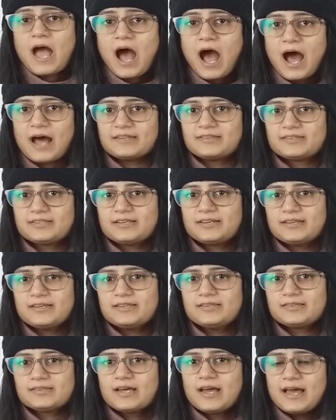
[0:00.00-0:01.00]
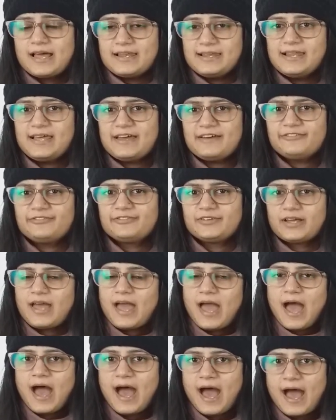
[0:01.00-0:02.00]
Answer is left
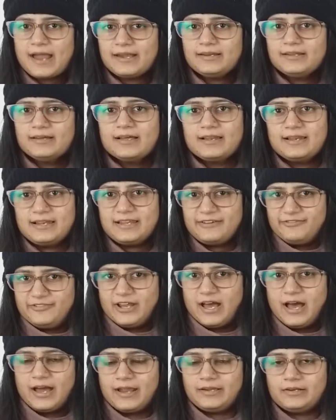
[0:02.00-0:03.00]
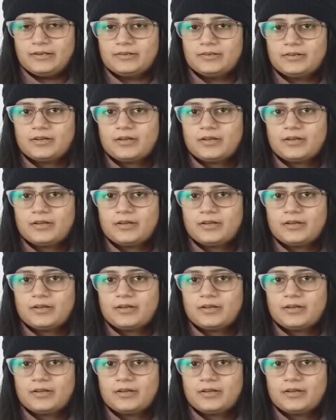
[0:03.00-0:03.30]
and left hand.